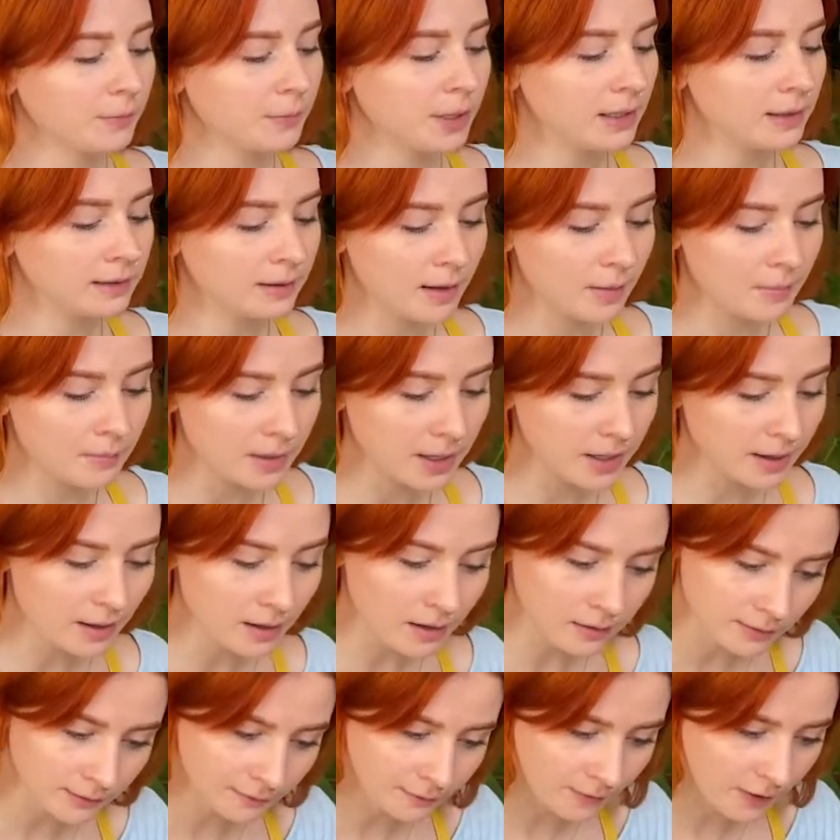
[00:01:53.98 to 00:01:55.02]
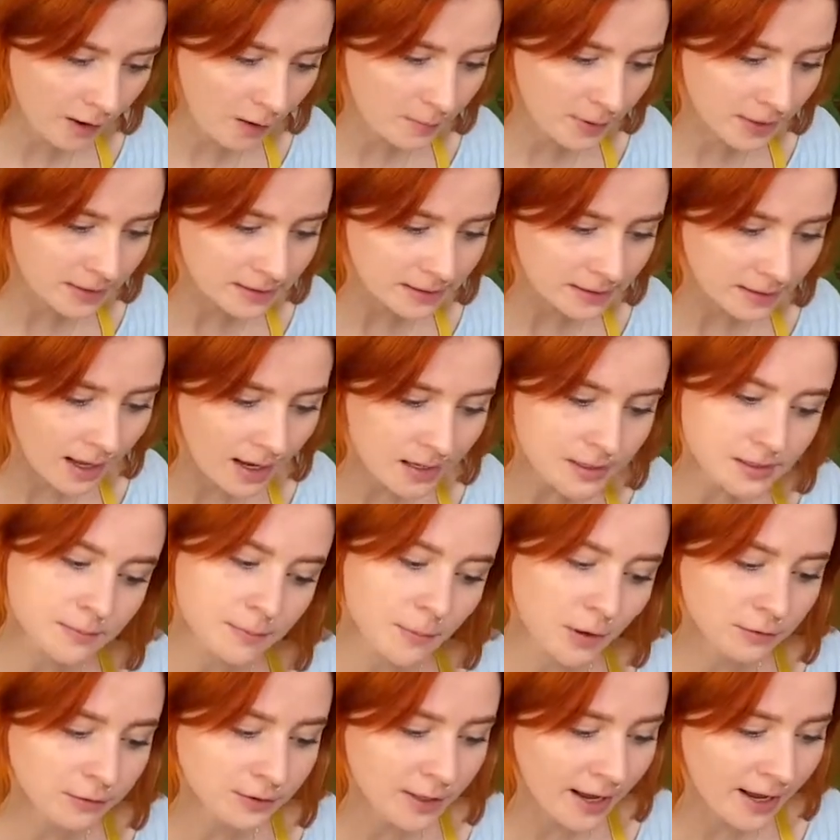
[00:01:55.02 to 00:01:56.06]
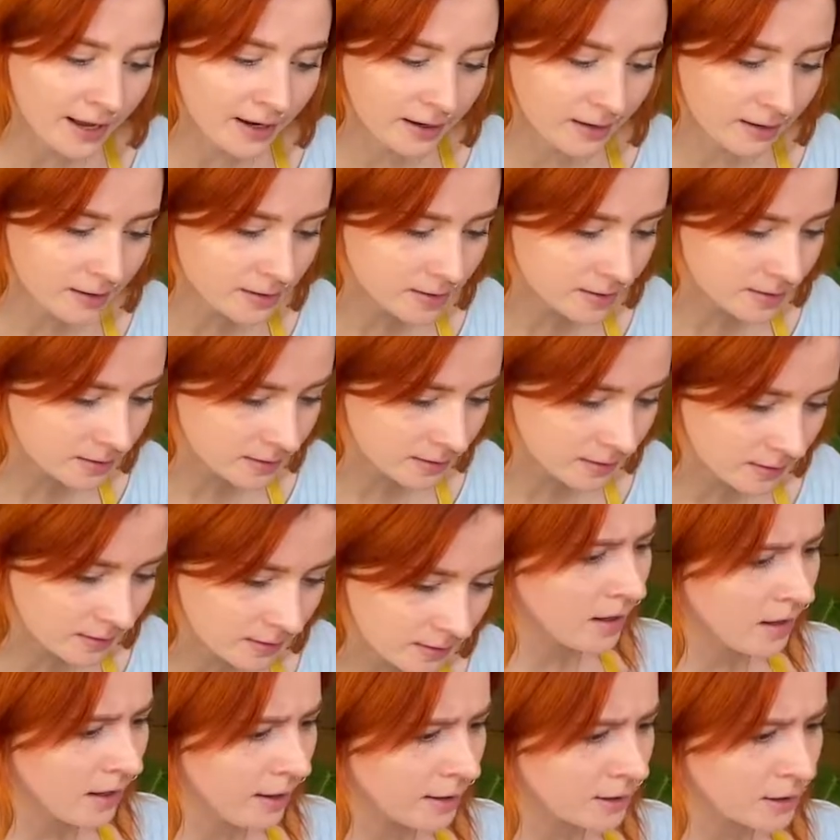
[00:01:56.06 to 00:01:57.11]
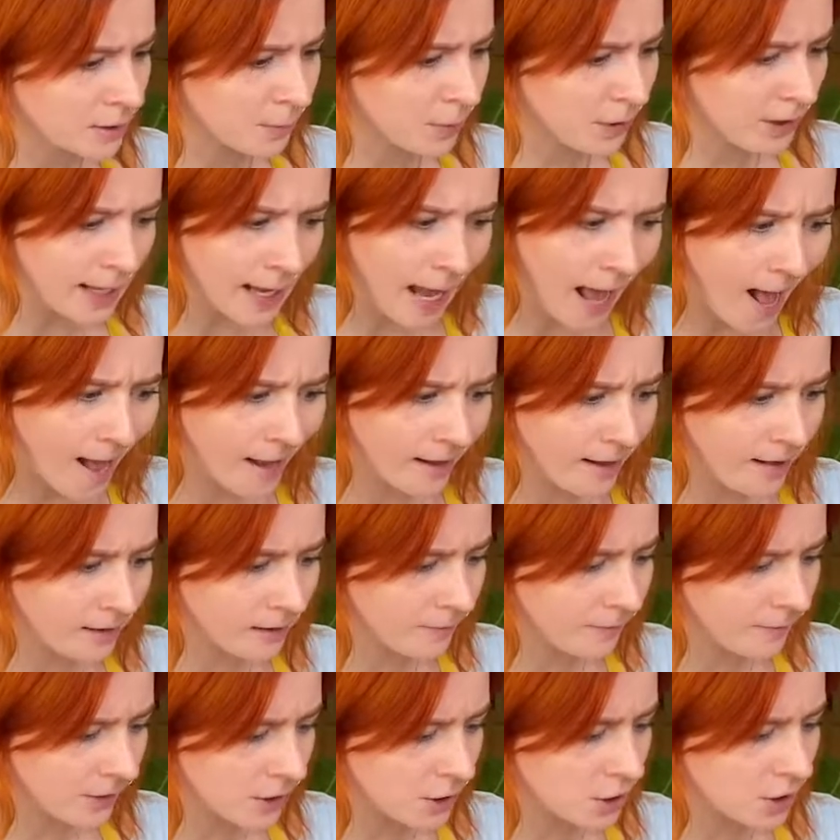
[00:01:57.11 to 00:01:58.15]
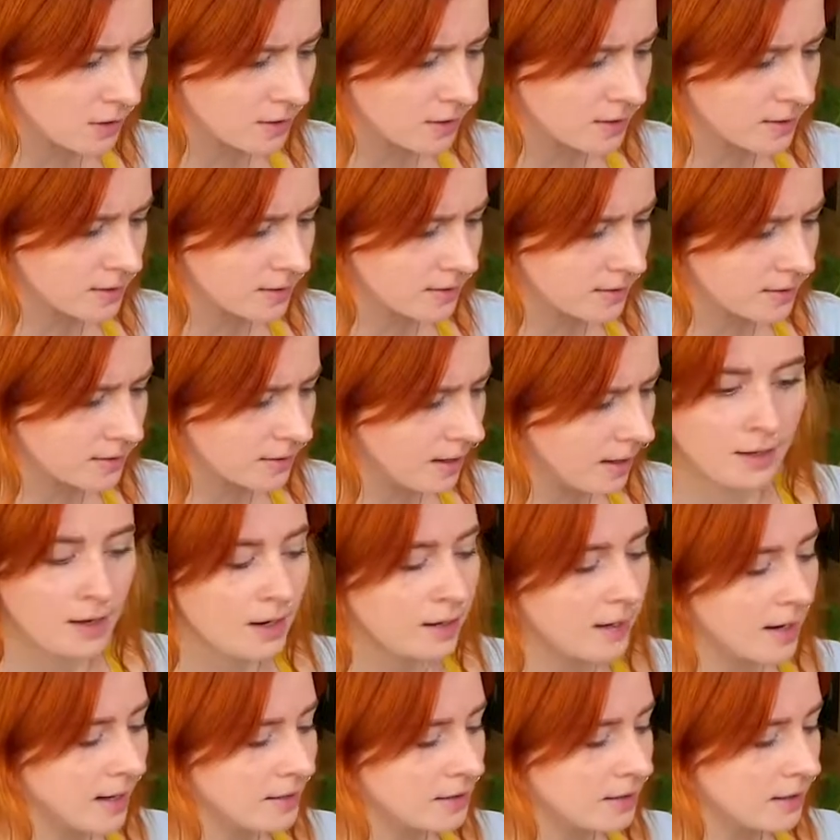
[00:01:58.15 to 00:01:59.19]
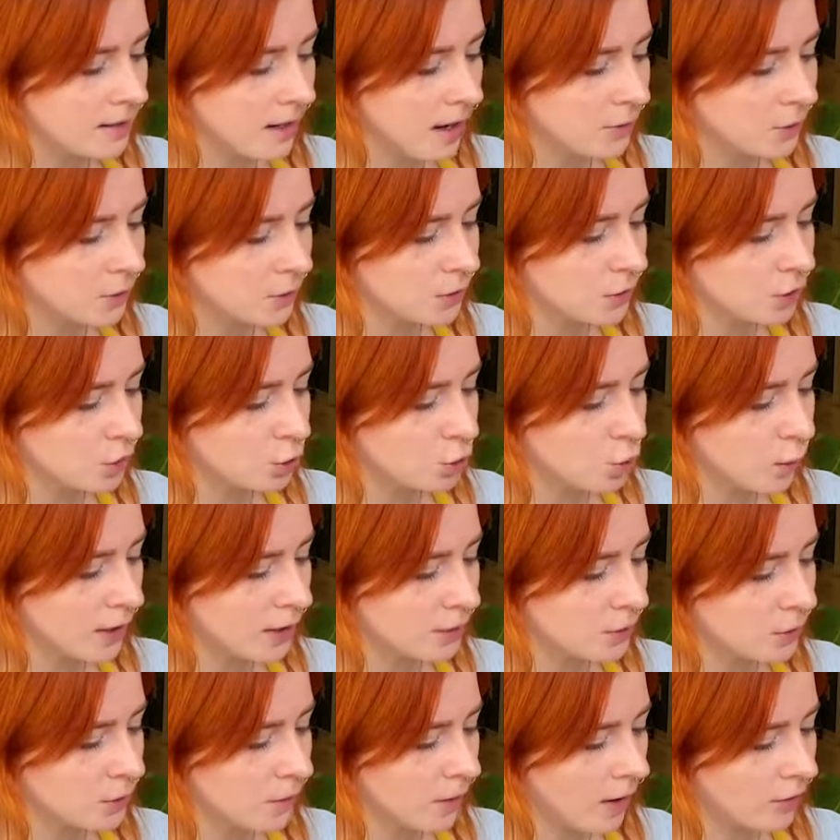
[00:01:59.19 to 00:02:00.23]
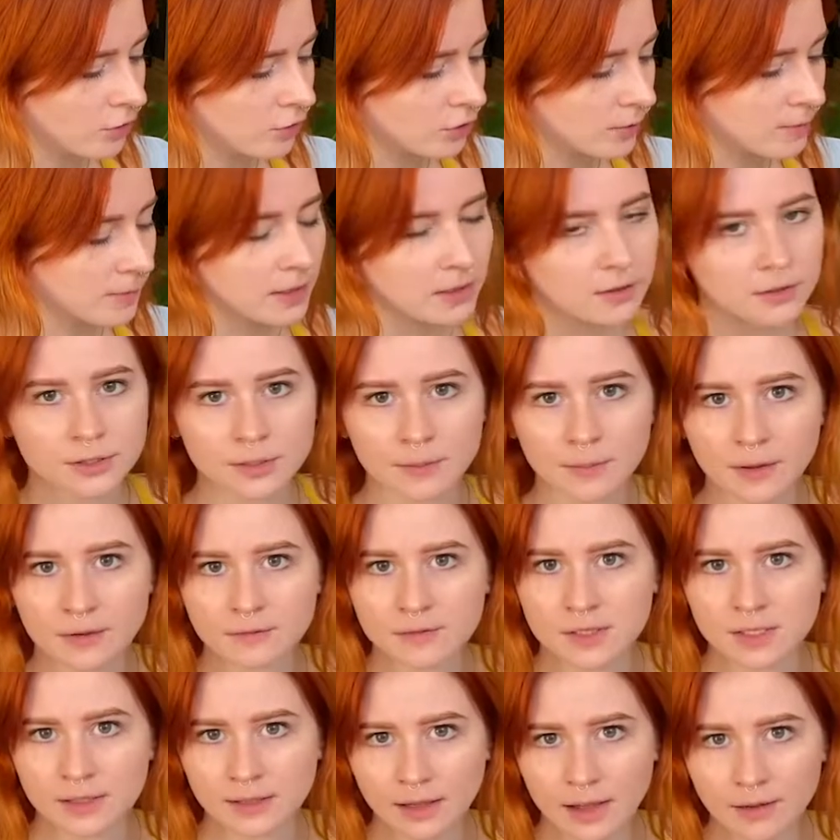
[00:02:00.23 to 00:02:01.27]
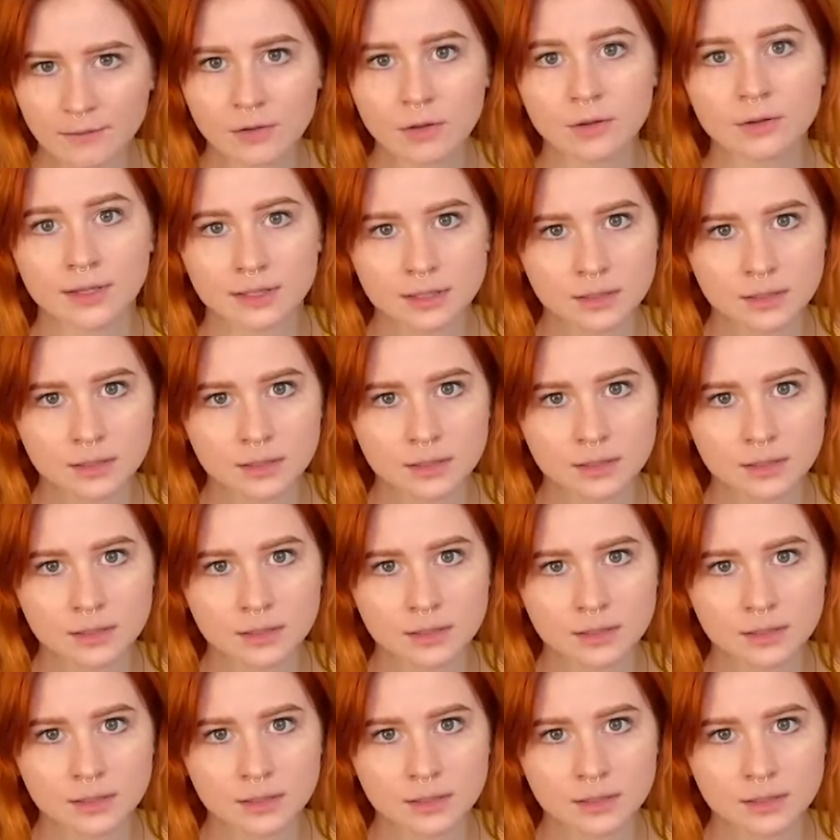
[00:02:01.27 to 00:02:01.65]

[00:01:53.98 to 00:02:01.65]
Colombia. The farm is Las Montanas. It's a pretty high elevation. This is 1,900 to 2,200 meters above sea level. That's